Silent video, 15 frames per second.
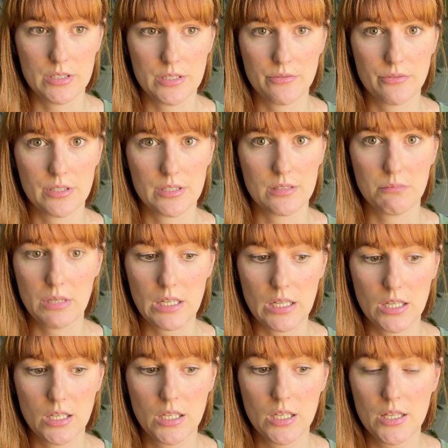different than
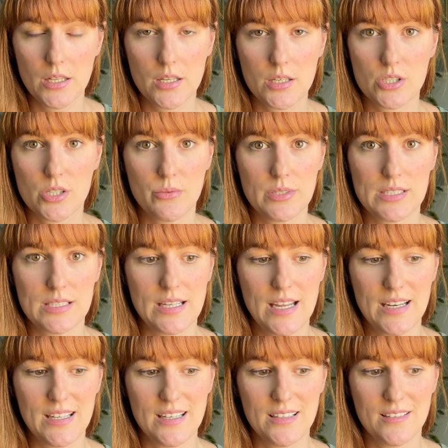me. She wasn't
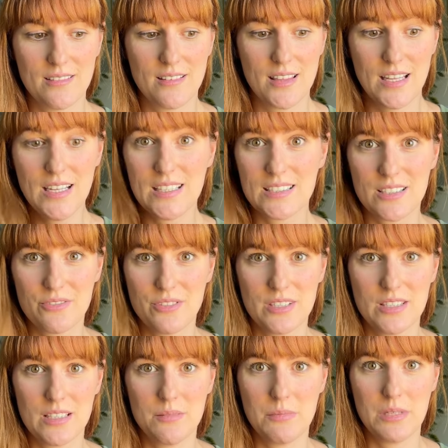anything different
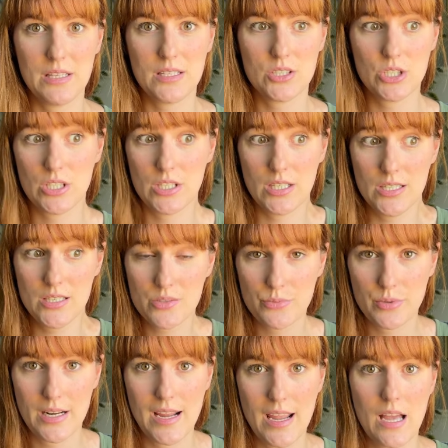than me, that she is
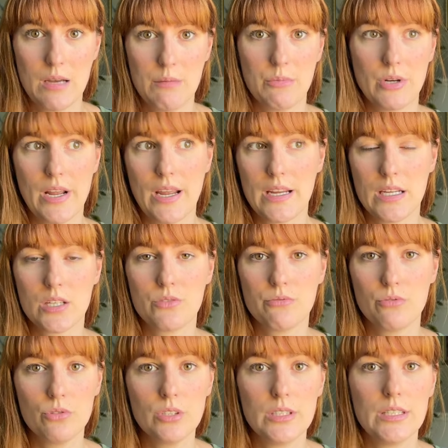what I am. And I could
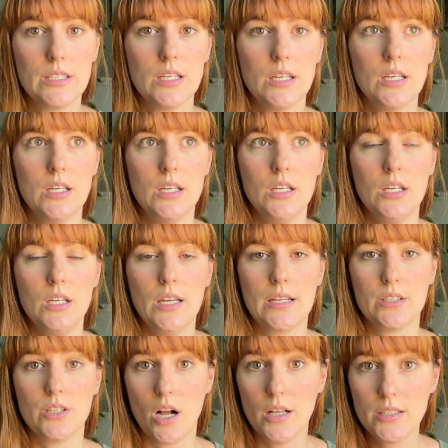fully
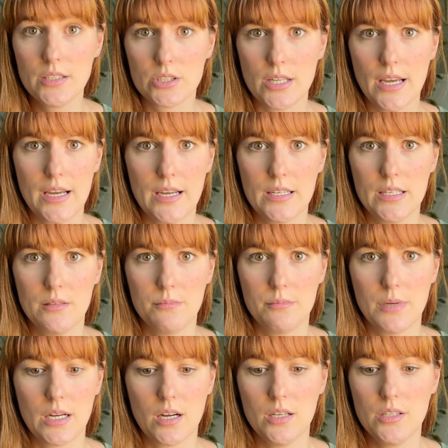acknowledge that in
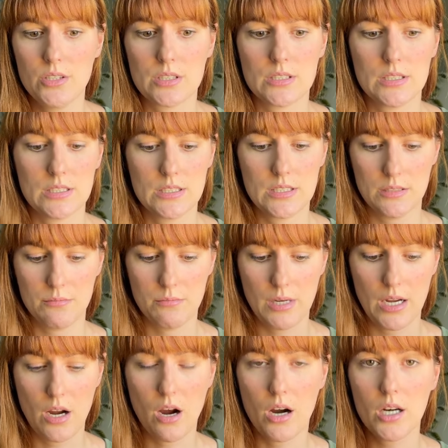my consciousness, in my
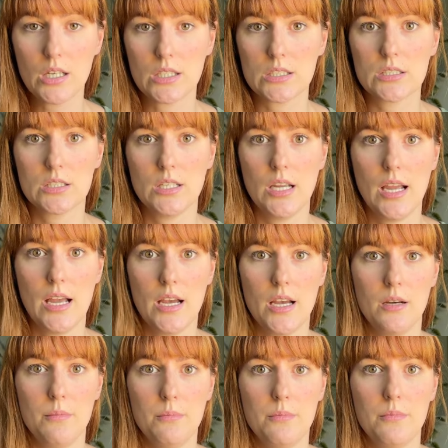heart.
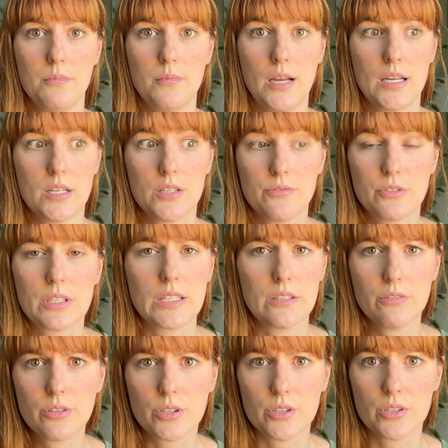Um, I could
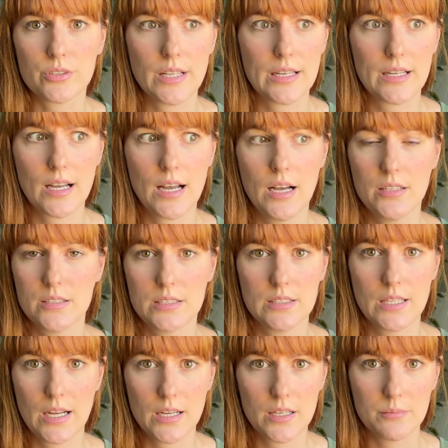forgive her, like
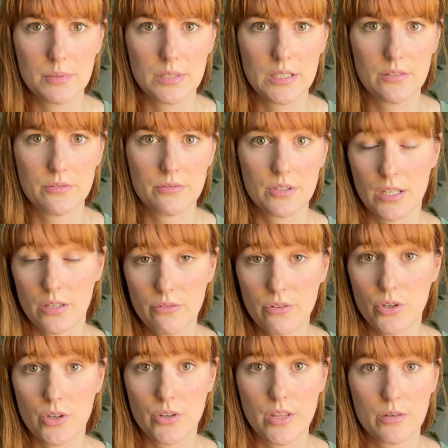undeniably forgive
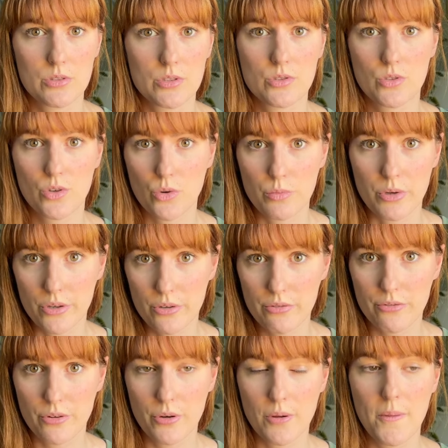her. That was so
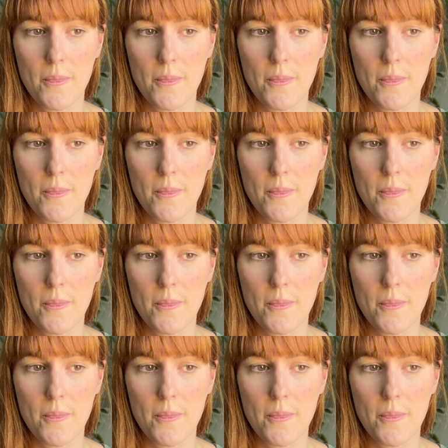beautiful